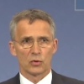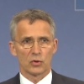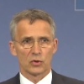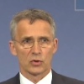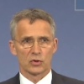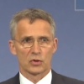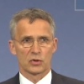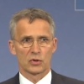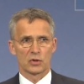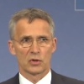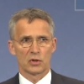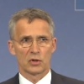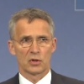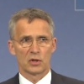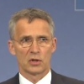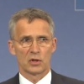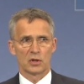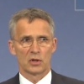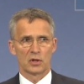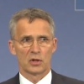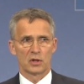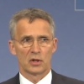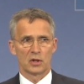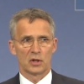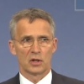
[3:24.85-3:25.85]
us
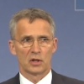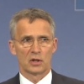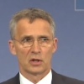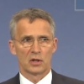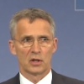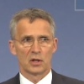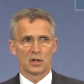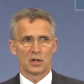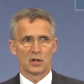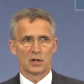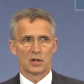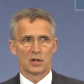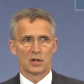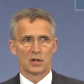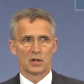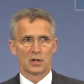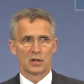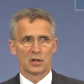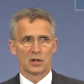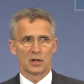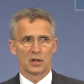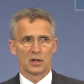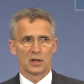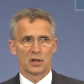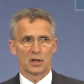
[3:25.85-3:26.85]
in
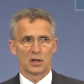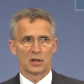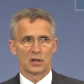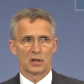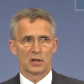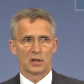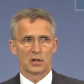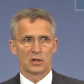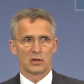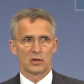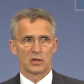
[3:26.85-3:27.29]
a